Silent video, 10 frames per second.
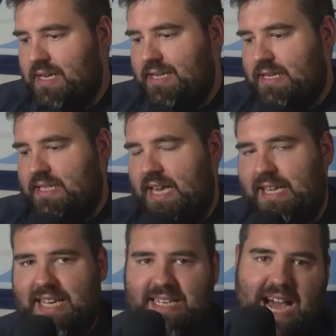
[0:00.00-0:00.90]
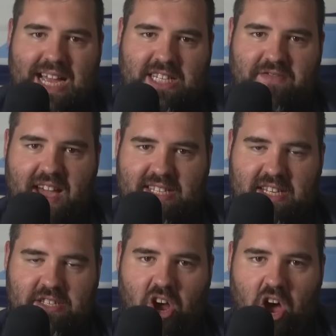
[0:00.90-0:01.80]
Tennessee Titans fans, it
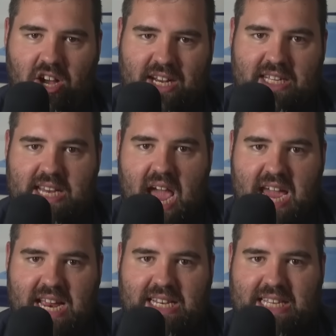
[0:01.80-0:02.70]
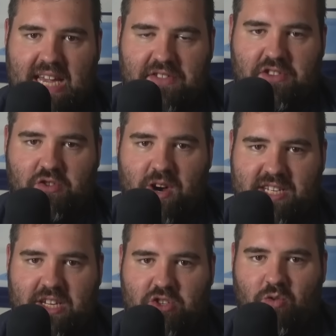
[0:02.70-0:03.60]
is August 18th,
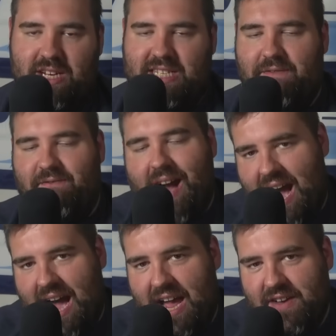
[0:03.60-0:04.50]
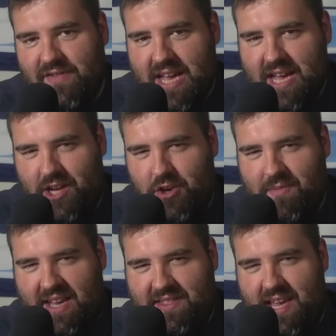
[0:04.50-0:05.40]
2025, and you
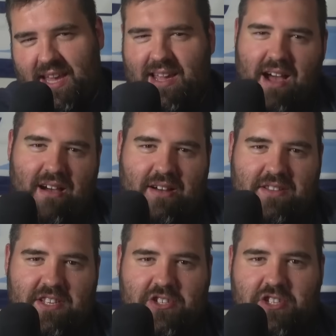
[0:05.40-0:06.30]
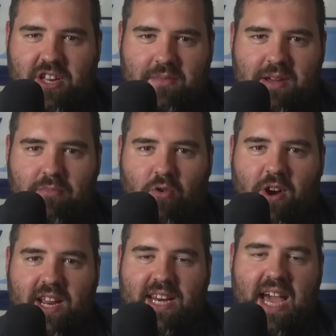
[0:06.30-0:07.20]
may think, oh, this is just going to be a
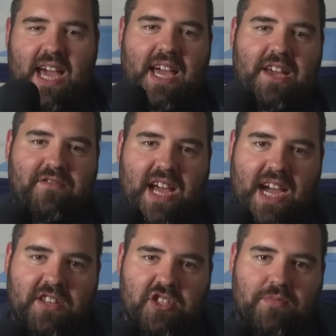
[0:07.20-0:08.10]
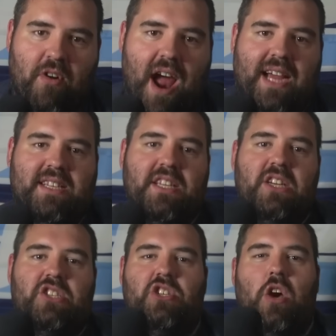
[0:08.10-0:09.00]
boring day of Titans
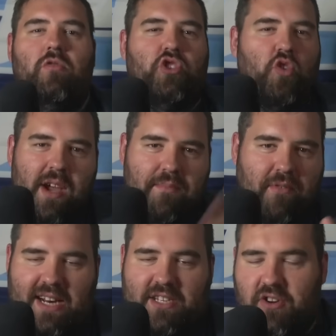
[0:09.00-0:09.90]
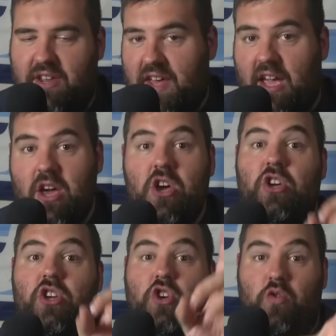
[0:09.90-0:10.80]
practice, no joint practice or anything.
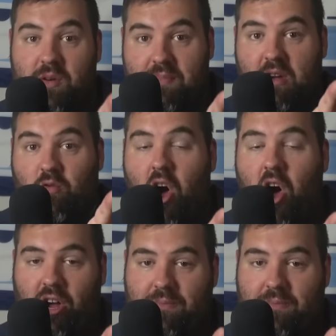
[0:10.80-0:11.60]
You would be wrong.